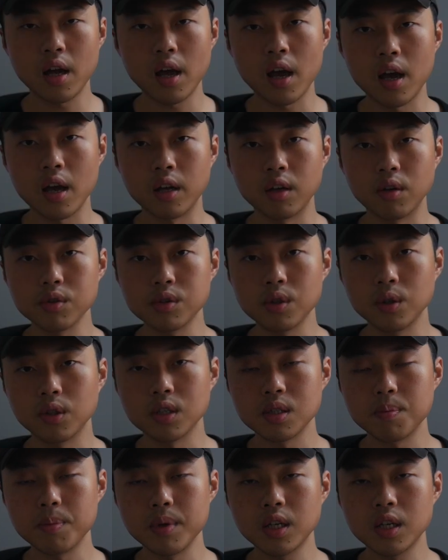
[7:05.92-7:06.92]
And also the
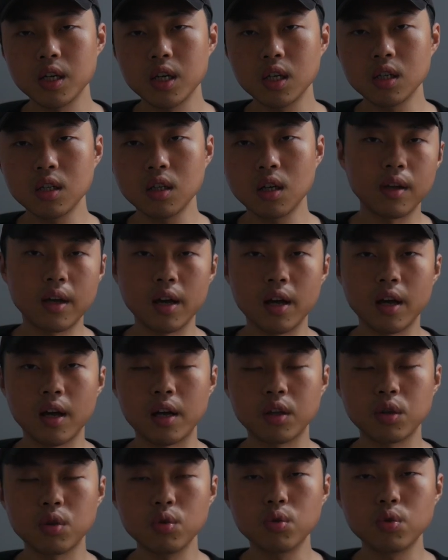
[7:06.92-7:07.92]
speaking, and I
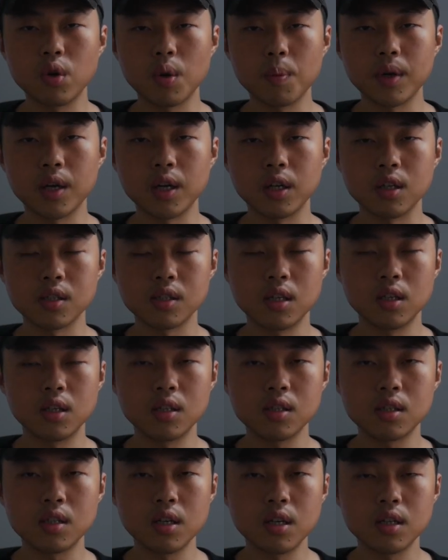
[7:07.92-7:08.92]
do repeat the
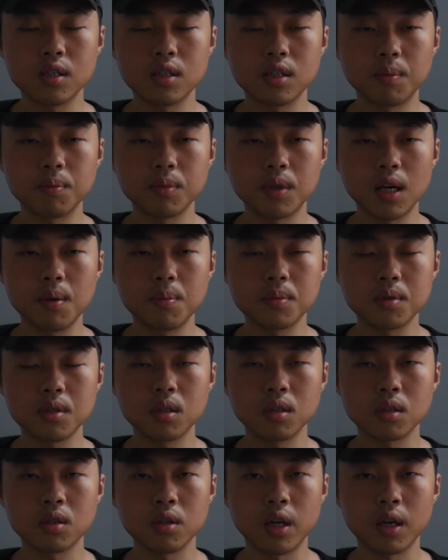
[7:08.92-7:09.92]
sentences sometimes
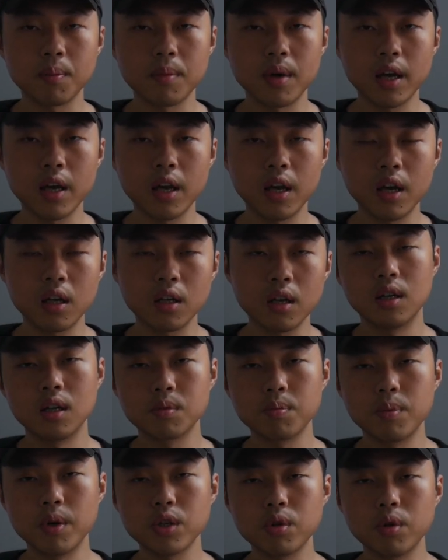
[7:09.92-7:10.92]
in my head,
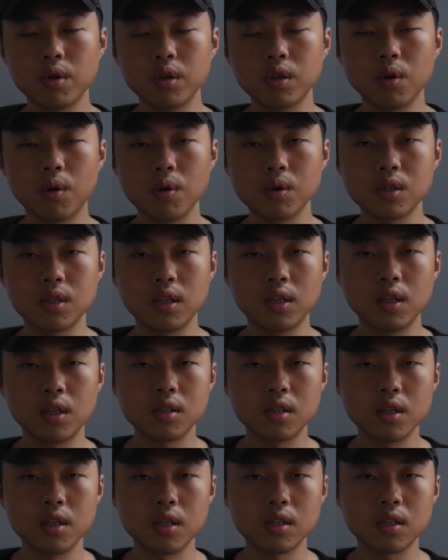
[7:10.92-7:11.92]
especially those
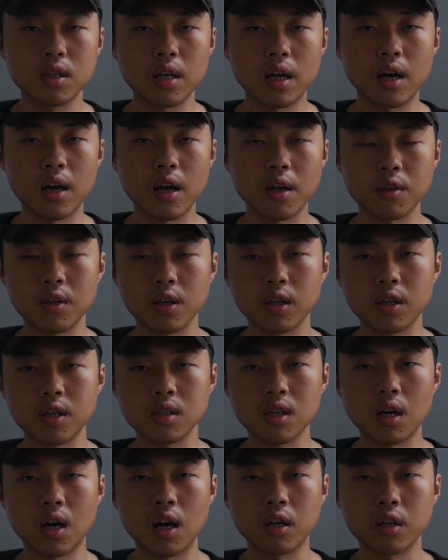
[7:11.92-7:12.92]
sentences that I think is
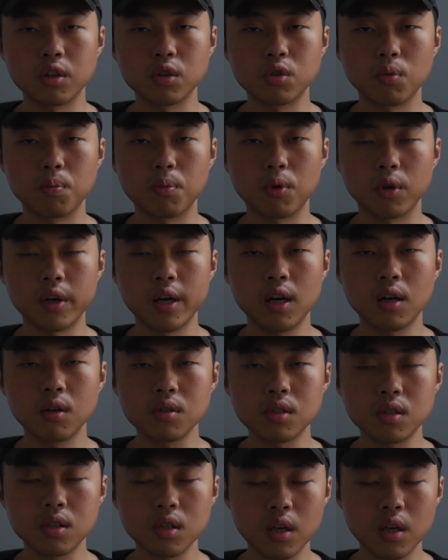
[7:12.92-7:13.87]
harder to pronounce,